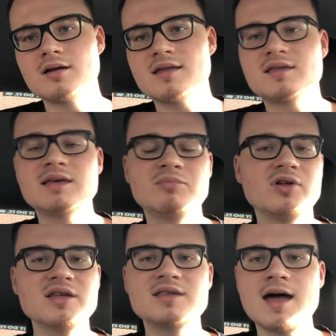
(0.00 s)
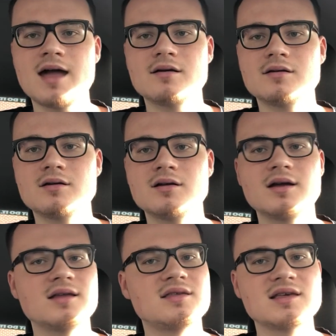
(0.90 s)
It's simple as that.
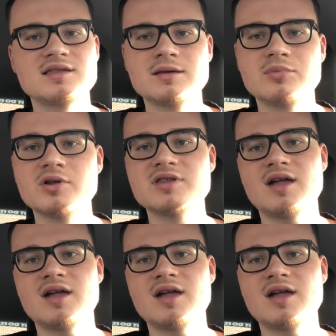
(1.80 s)
It's as simple as